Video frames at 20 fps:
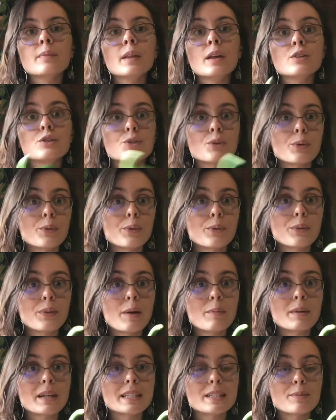So that
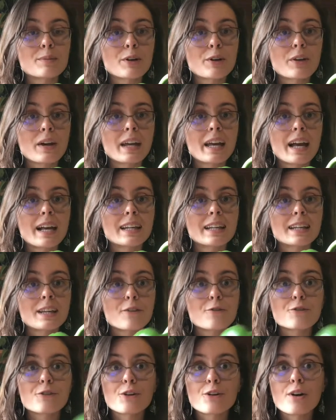makes them a great candidate
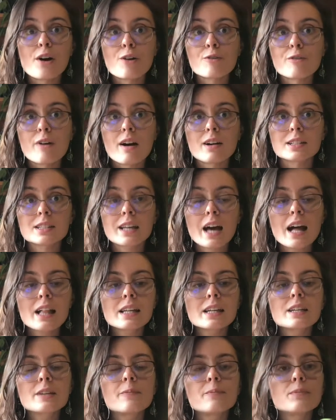for a raw
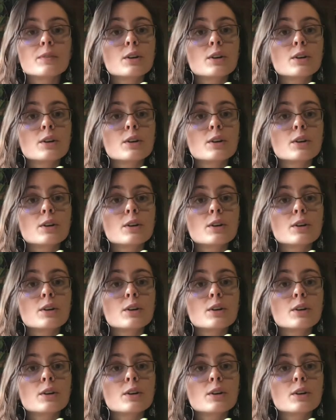salad.